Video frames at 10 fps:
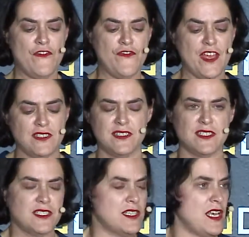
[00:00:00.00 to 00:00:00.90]

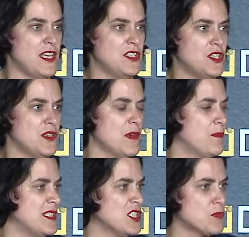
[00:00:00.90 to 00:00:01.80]
fits into the
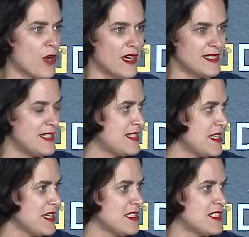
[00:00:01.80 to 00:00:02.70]
business
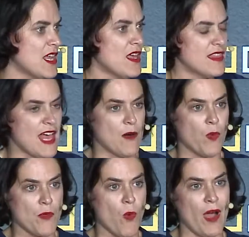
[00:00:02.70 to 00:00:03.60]
processes that
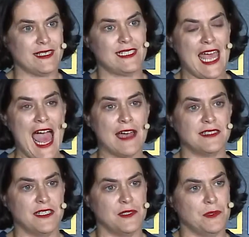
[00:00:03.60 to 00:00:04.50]
we want
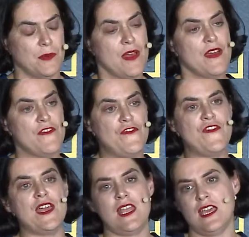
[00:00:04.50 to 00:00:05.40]
to
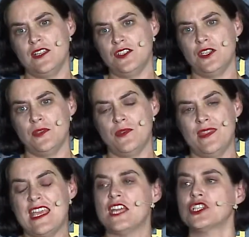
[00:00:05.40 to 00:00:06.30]
fit into
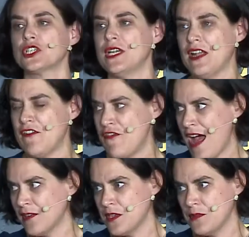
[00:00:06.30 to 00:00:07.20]
the Internet of
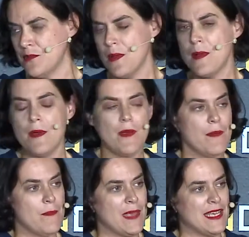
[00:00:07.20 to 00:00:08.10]
Value
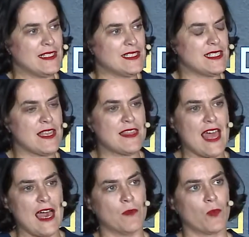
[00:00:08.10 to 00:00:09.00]
means
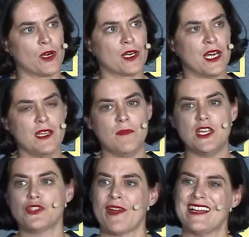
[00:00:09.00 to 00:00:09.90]
that we're going to be
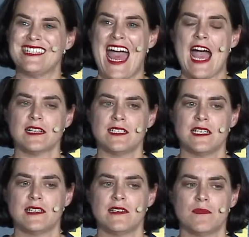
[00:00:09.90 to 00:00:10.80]

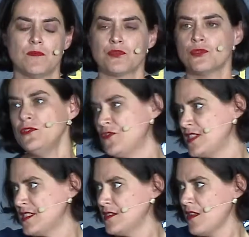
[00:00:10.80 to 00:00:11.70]
transacting proofs